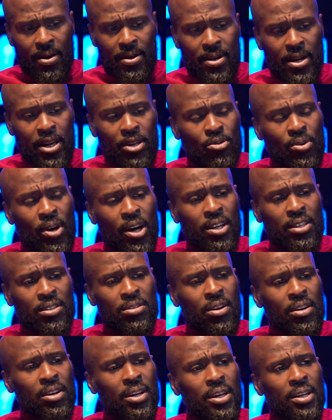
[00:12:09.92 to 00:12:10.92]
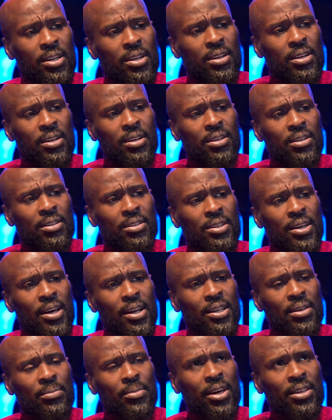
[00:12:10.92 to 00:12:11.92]
NATO had started
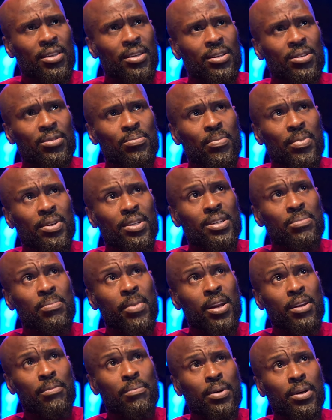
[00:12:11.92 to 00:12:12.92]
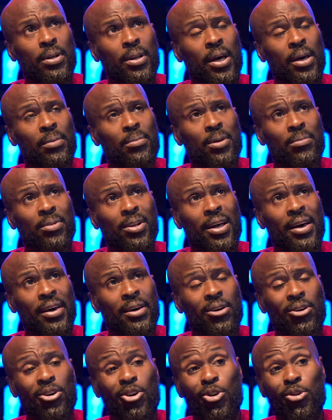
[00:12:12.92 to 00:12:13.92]
telling me, I think this might have been like maybe
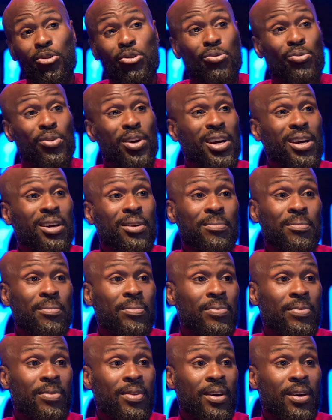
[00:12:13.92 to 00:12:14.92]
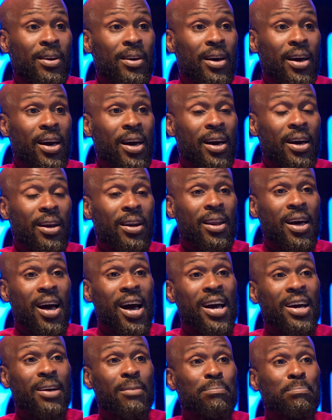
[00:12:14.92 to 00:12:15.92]
like 03, and I
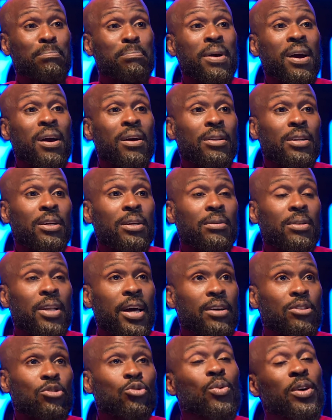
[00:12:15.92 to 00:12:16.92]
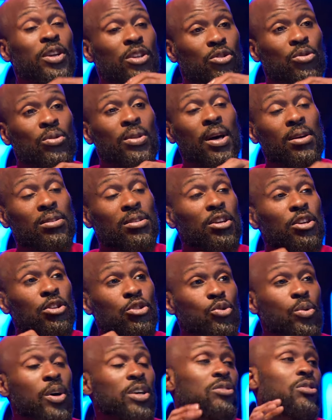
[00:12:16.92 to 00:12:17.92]
had barely, like
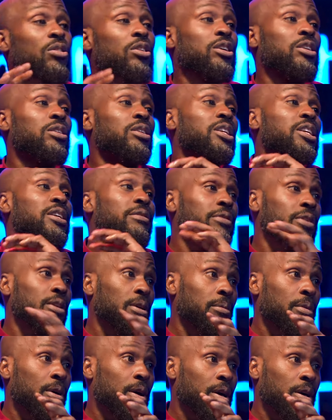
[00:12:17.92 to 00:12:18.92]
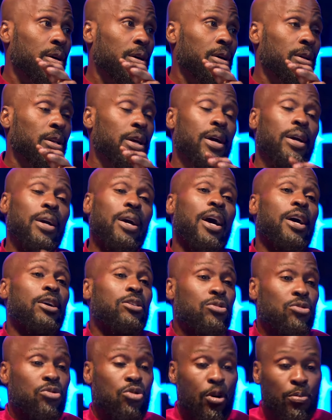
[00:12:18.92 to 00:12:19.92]
2002, I started leaving America. Like, I
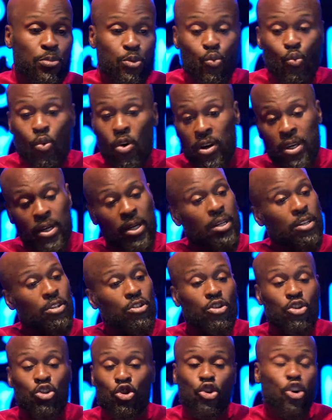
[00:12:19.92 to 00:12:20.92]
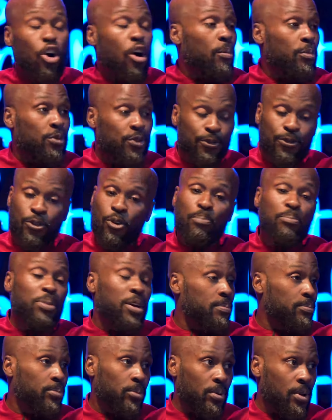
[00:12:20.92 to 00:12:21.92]
stopped working jobs for
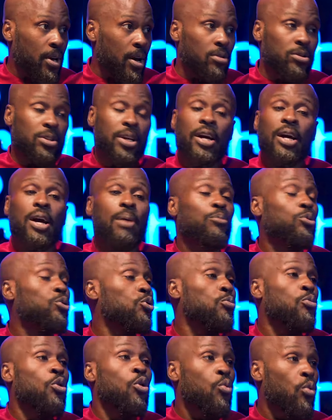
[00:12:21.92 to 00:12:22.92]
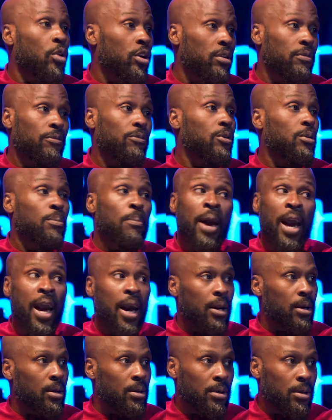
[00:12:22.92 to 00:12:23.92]
people. I was like, I'm no more working for the
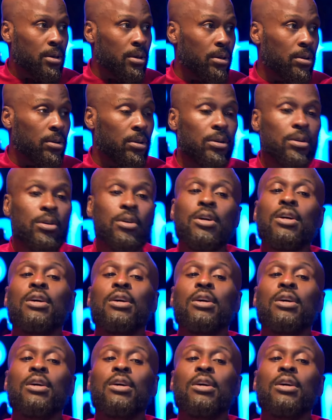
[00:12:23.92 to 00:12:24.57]
man, you know.